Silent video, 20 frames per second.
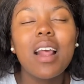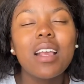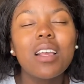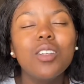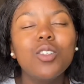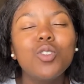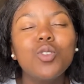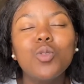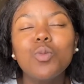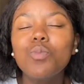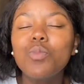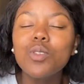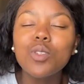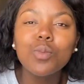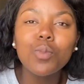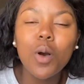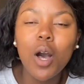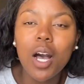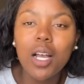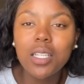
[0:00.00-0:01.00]
super
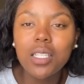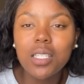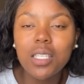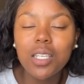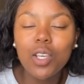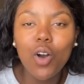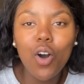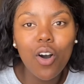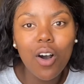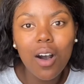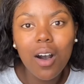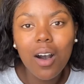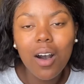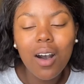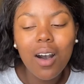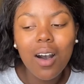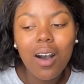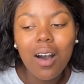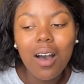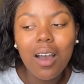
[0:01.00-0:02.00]
smart, yo.
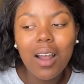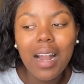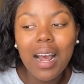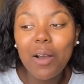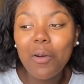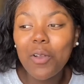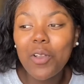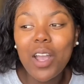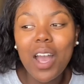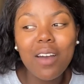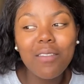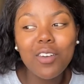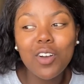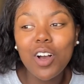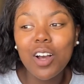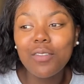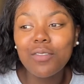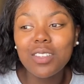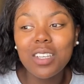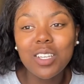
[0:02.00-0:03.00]
Like, when you're having
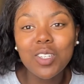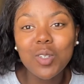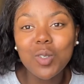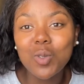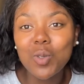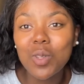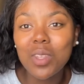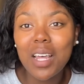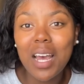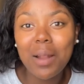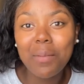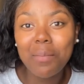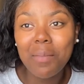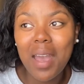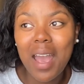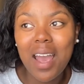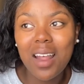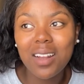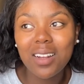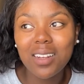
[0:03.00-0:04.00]
conversations with that
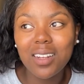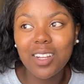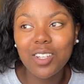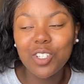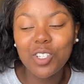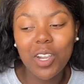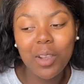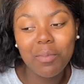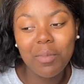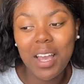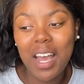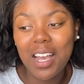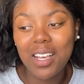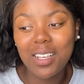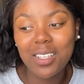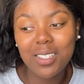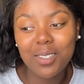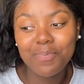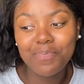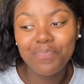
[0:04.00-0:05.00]
man, shame,
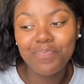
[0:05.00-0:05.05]
guys,